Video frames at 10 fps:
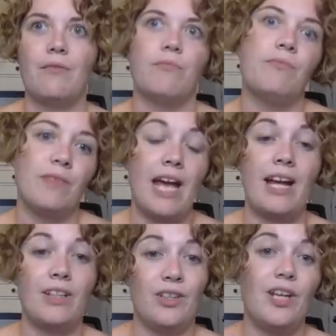
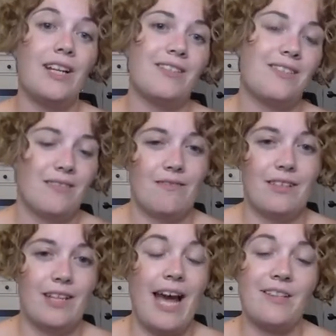Then it's,
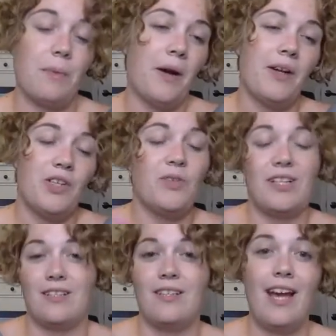as a parent, you
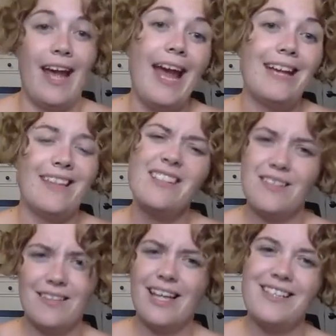get to say, hey,
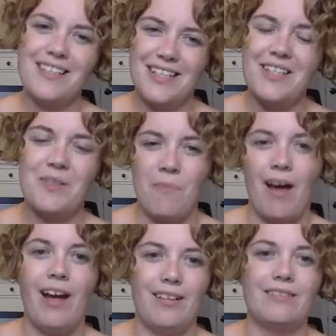this is
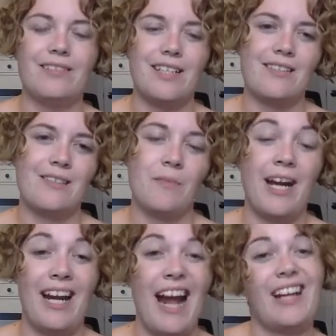mine. This is
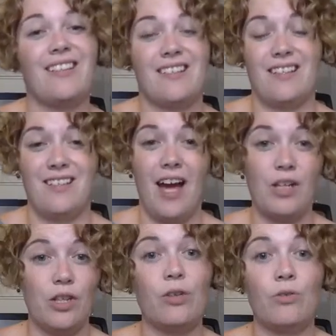mine, and I get to
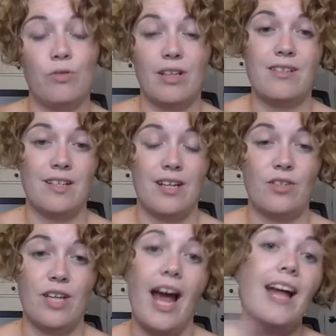decide who gets to
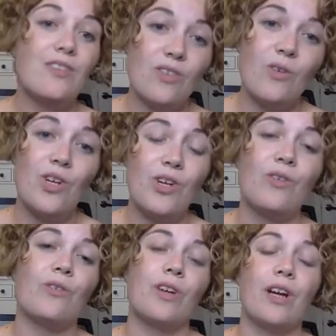touch that. And so do
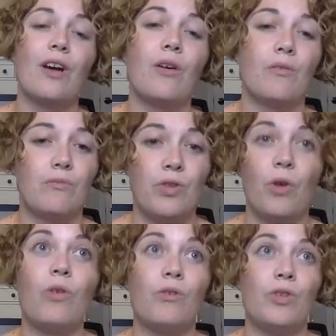you.
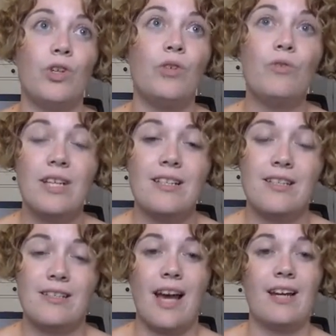You get to
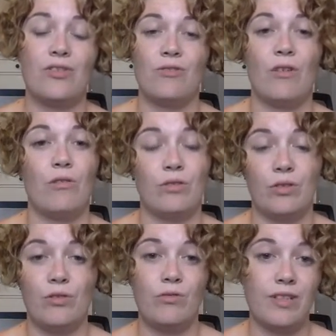decide as you get
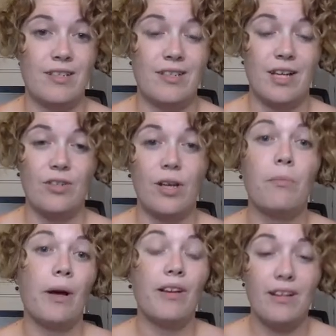older who gets to touch it.
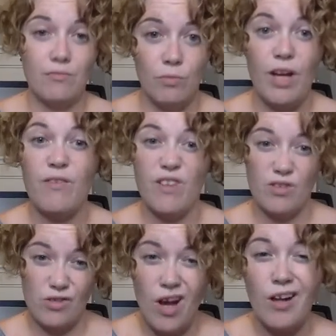But if there's
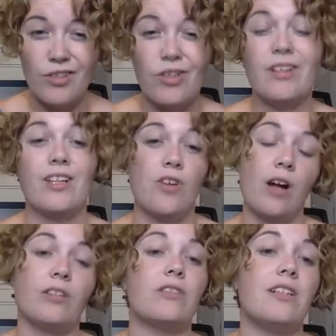a doctor and the
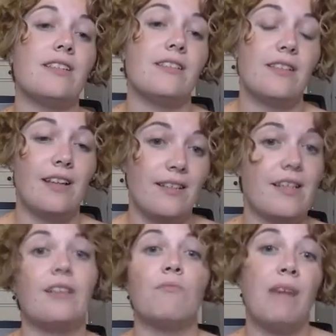doctor needs
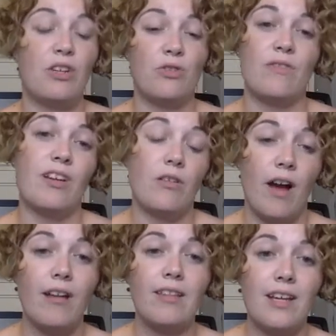to make sure that you're
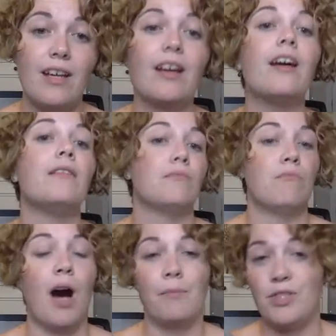healthy,
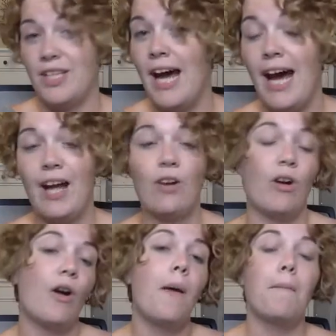mom and dad
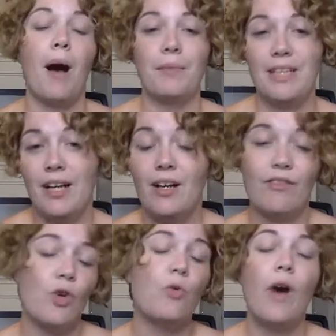or mom and
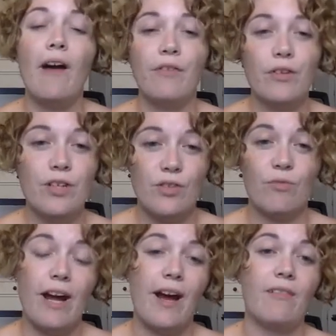caregiver, whoever is
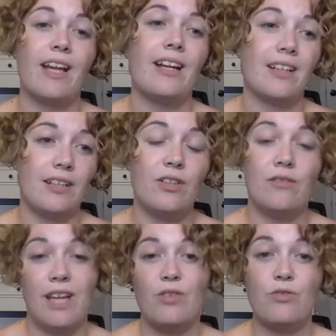around that
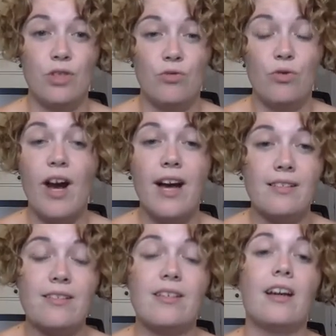you
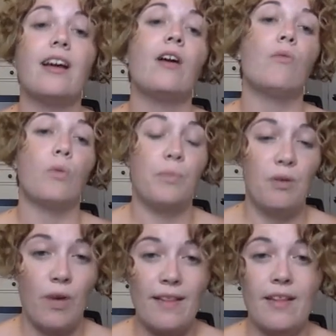trust, will be
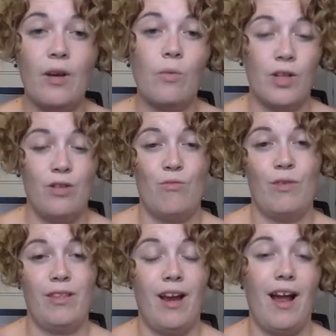right there with you
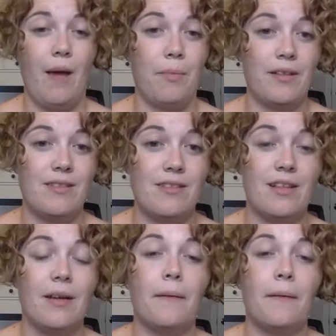when that happens.